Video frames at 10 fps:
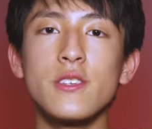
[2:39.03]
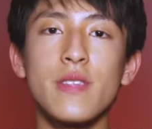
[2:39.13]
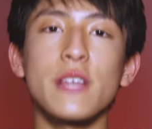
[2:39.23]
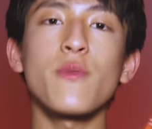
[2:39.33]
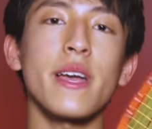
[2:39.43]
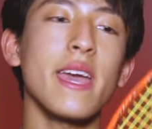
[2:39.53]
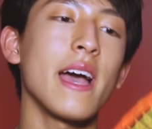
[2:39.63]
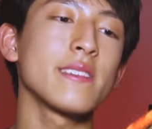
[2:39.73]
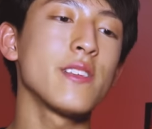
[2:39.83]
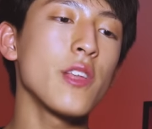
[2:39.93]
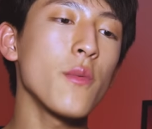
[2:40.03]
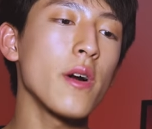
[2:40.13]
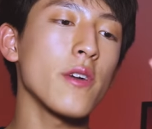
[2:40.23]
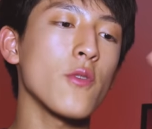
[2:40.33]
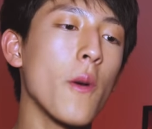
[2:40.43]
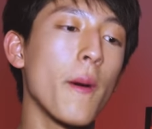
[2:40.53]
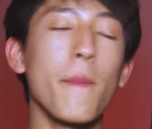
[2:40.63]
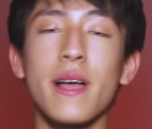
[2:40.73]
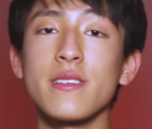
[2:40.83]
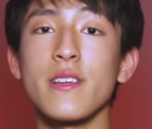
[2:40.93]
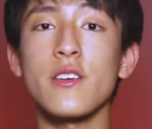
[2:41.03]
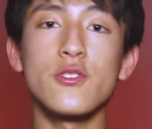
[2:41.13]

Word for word: So this racket has the newer grommet pattern and